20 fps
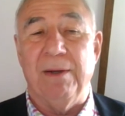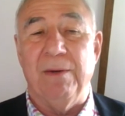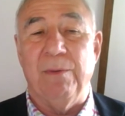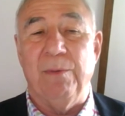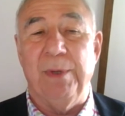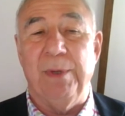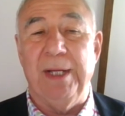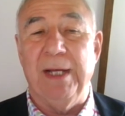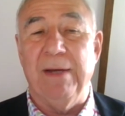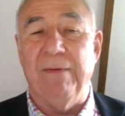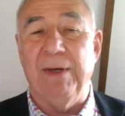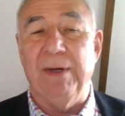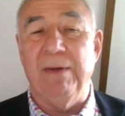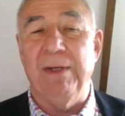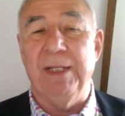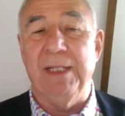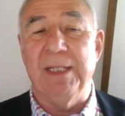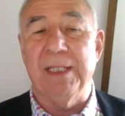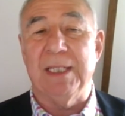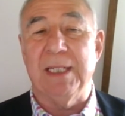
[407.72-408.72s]
we have
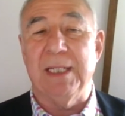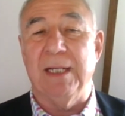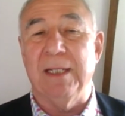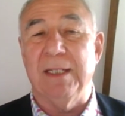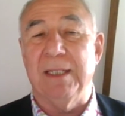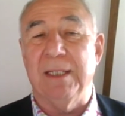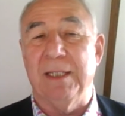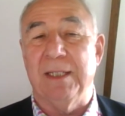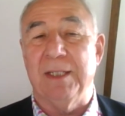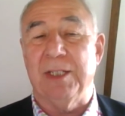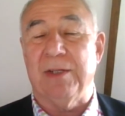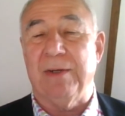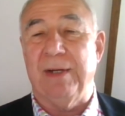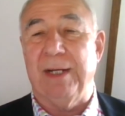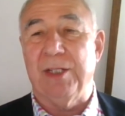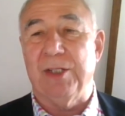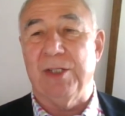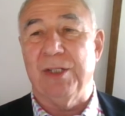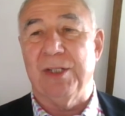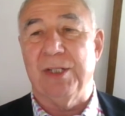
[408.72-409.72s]
only started to
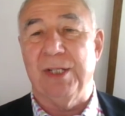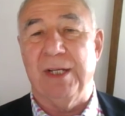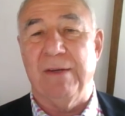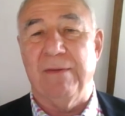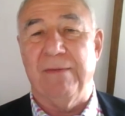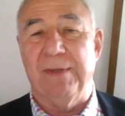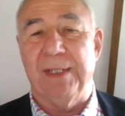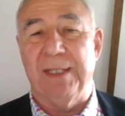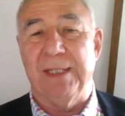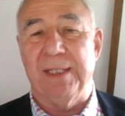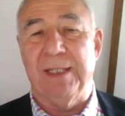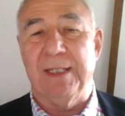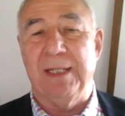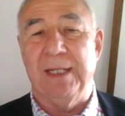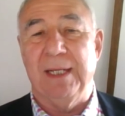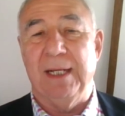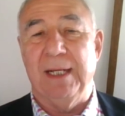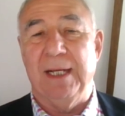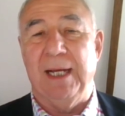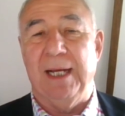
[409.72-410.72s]
scratch the surface
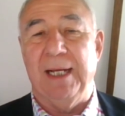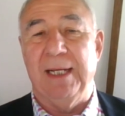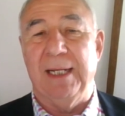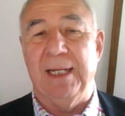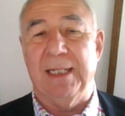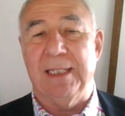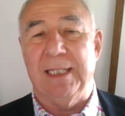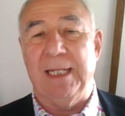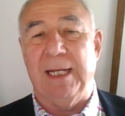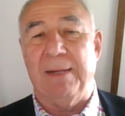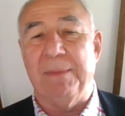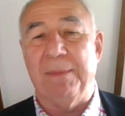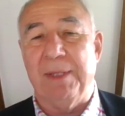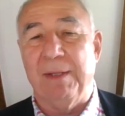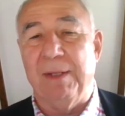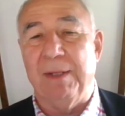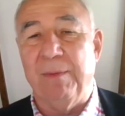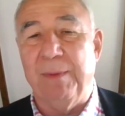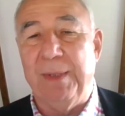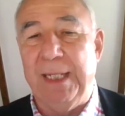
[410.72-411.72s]
and accept
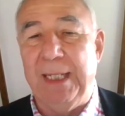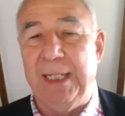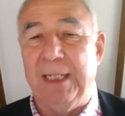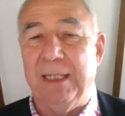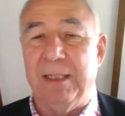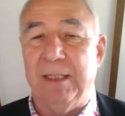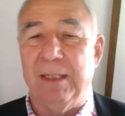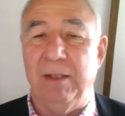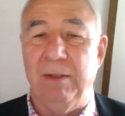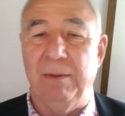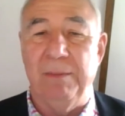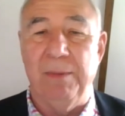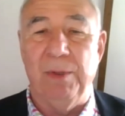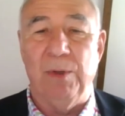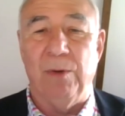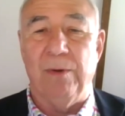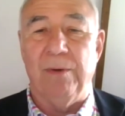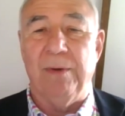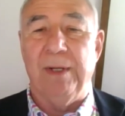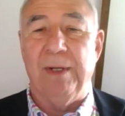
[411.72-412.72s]
that we need to do
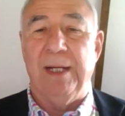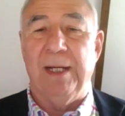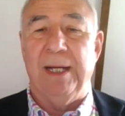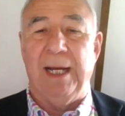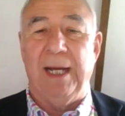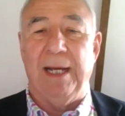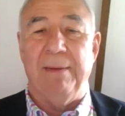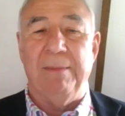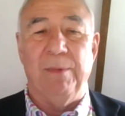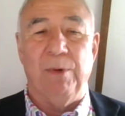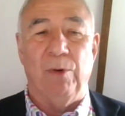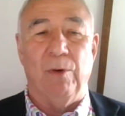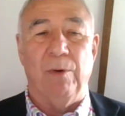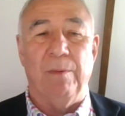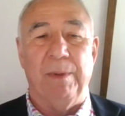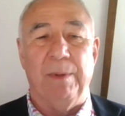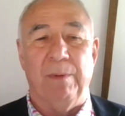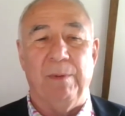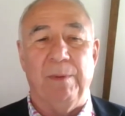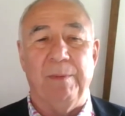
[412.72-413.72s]
more and more.
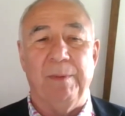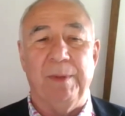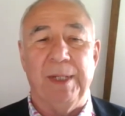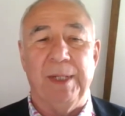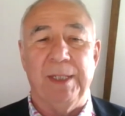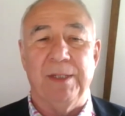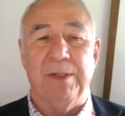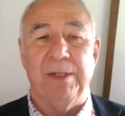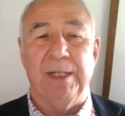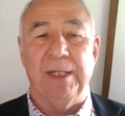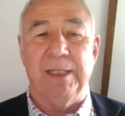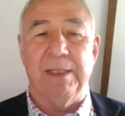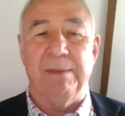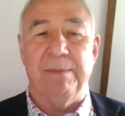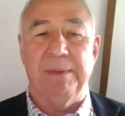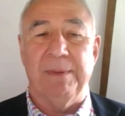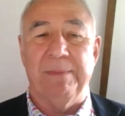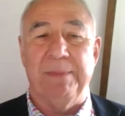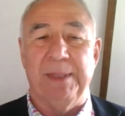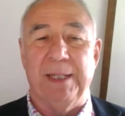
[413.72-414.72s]
But what we are doing at
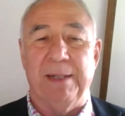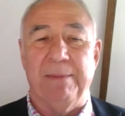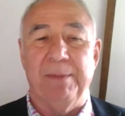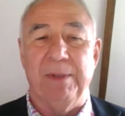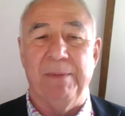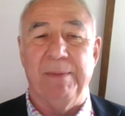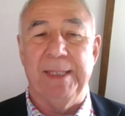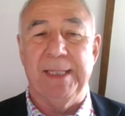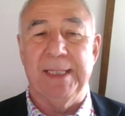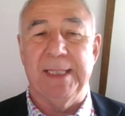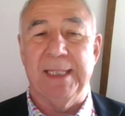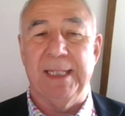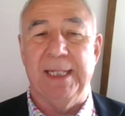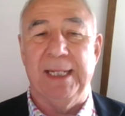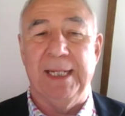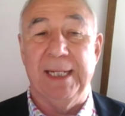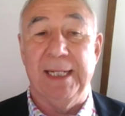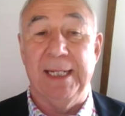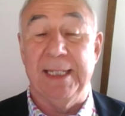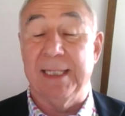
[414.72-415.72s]

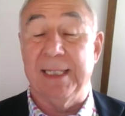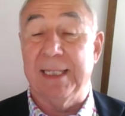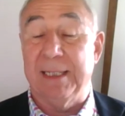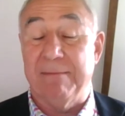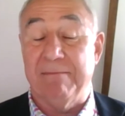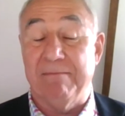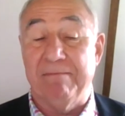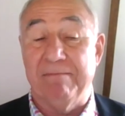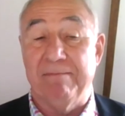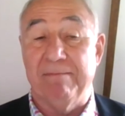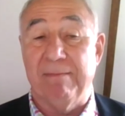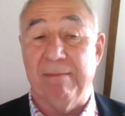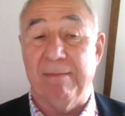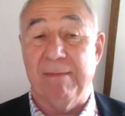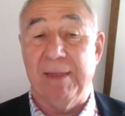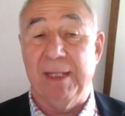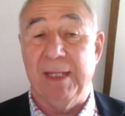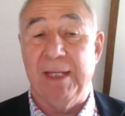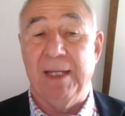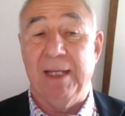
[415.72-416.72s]
WBC is
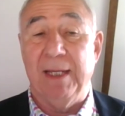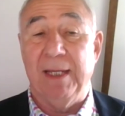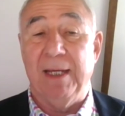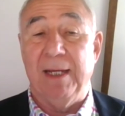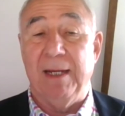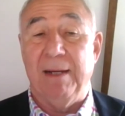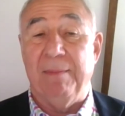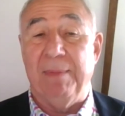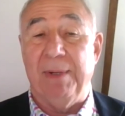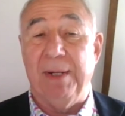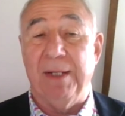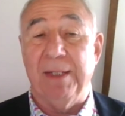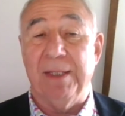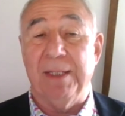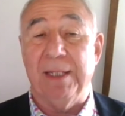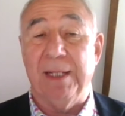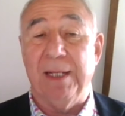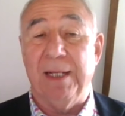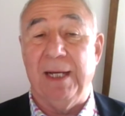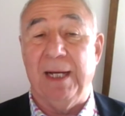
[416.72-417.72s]

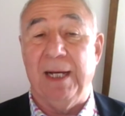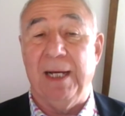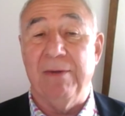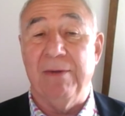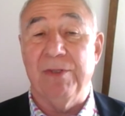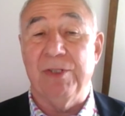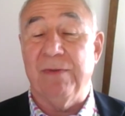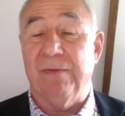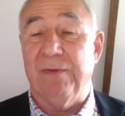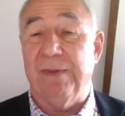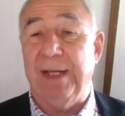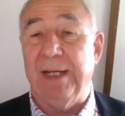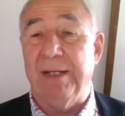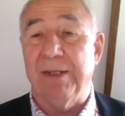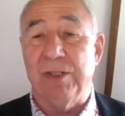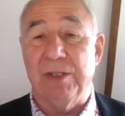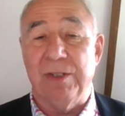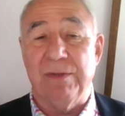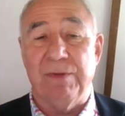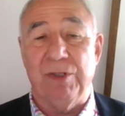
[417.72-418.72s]
plant hundreds of
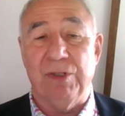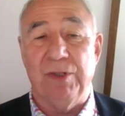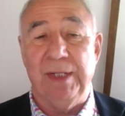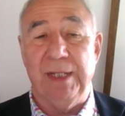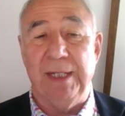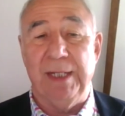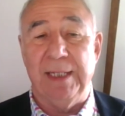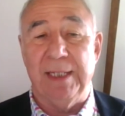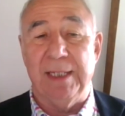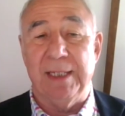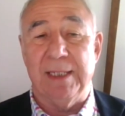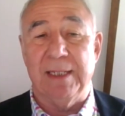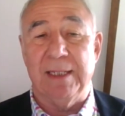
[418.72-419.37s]
thousands of trees,